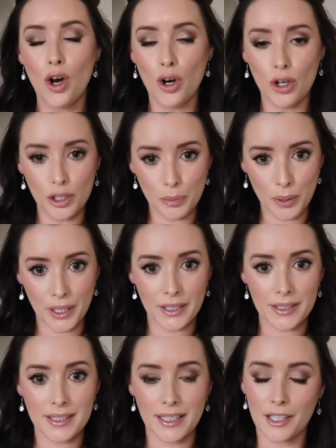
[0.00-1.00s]
all the
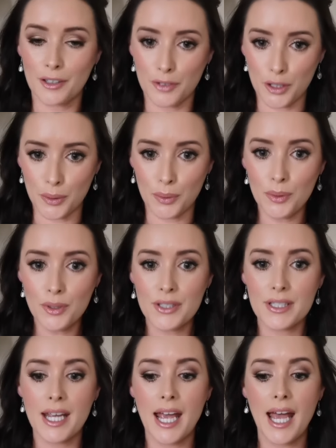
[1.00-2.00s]
products that I have
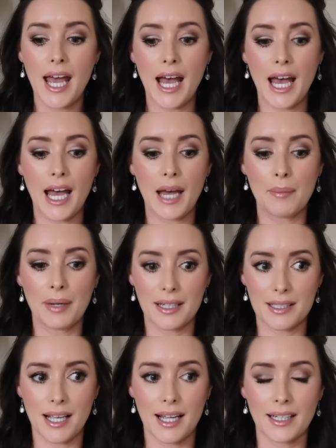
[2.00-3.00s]
used
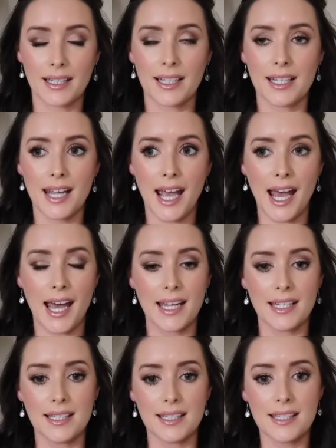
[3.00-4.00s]
exactly,
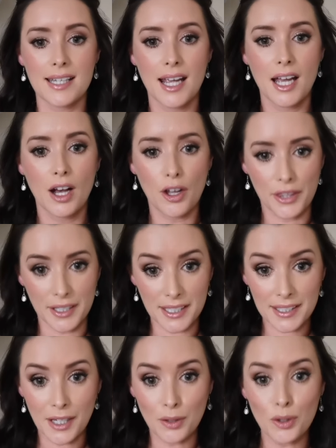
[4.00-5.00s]
and the
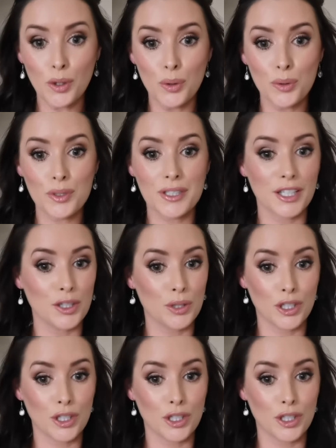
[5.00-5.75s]
discount codes that you